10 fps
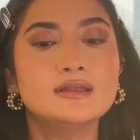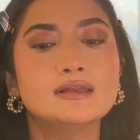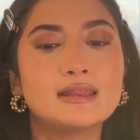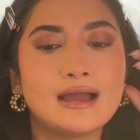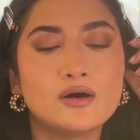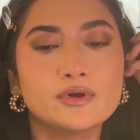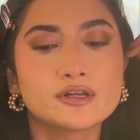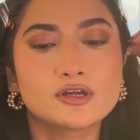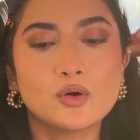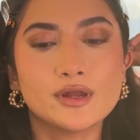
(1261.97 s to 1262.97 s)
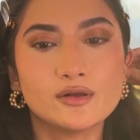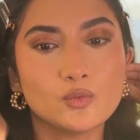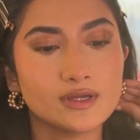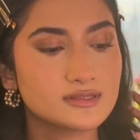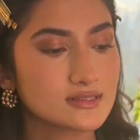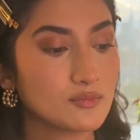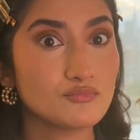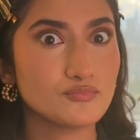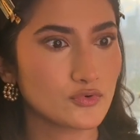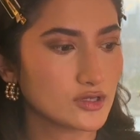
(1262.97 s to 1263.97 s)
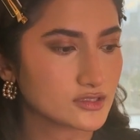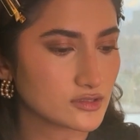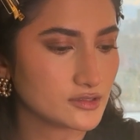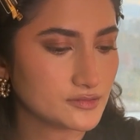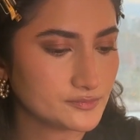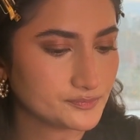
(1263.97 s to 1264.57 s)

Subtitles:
Now we're gonna go in with some bronzer.